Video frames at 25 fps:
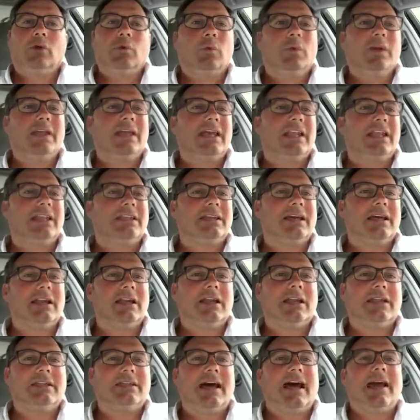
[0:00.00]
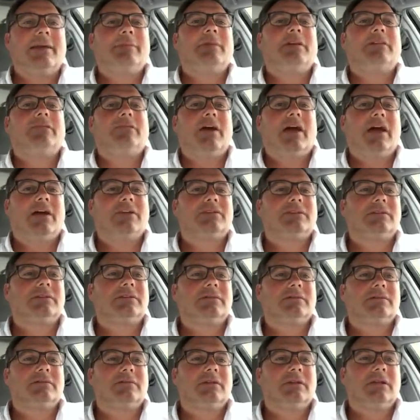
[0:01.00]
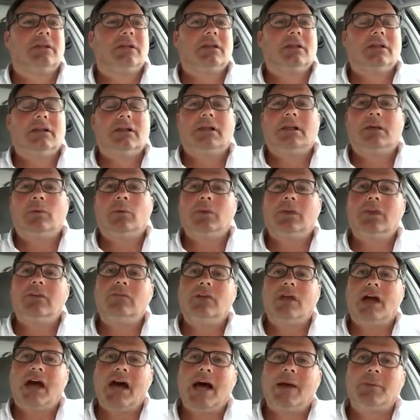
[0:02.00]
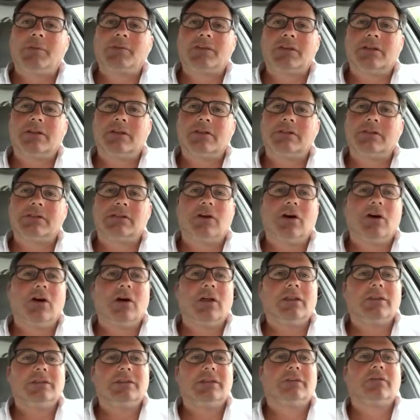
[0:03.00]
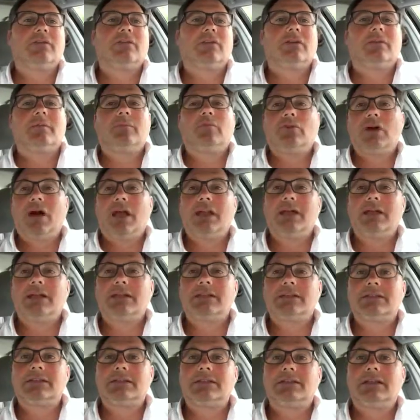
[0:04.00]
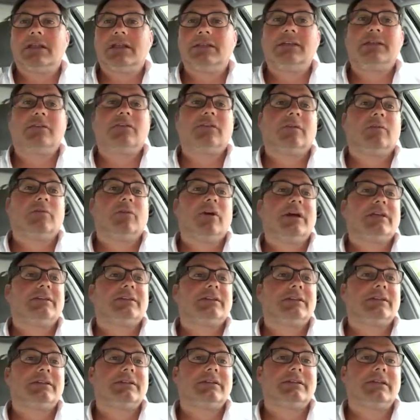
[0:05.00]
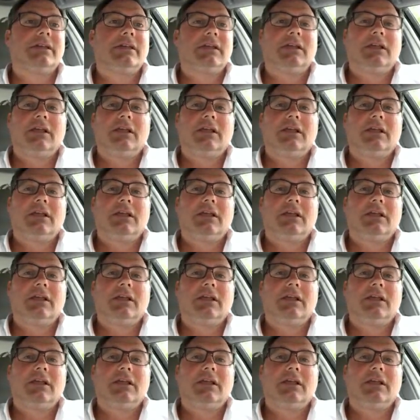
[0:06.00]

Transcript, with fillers: We get it done in a timely fashion. We give you options on different products and different prices.